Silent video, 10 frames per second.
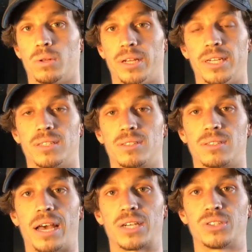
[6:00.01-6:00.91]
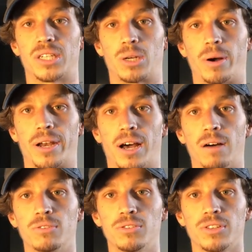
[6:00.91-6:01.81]
It's actually quite
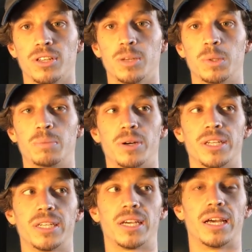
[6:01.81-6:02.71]
harmful for the human body